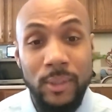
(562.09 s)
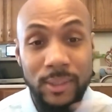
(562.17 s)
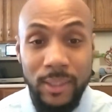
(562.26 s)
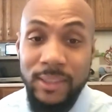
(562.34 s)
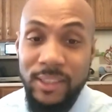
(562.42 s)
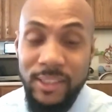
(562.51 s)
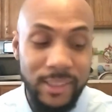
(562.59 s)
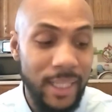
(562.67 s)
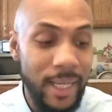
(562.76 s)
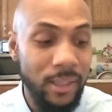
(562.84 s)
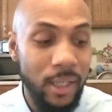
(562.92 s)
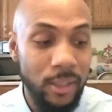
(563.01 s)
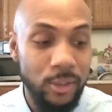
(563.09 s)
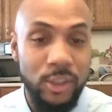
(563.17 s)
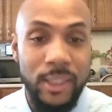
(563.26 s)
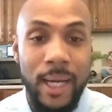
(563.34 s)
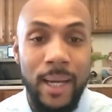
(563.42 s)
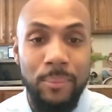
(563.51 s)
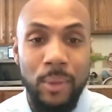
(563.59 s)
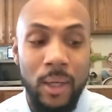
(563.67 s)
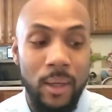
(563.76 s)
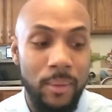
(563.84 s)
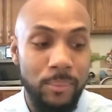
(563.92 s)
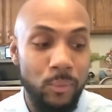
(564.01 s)
It's just like the other
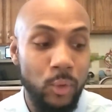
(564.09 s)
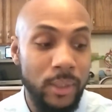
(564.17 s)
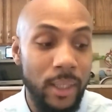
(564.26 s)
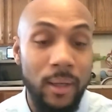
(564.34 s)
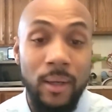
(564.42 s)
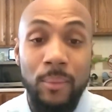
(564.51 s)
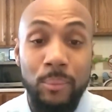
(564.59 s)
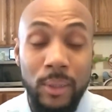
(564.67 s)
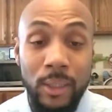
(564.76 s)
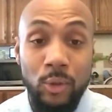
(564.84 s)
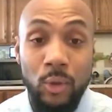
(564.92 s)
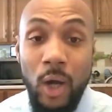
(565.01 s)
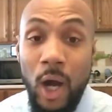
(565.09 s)
job with the political.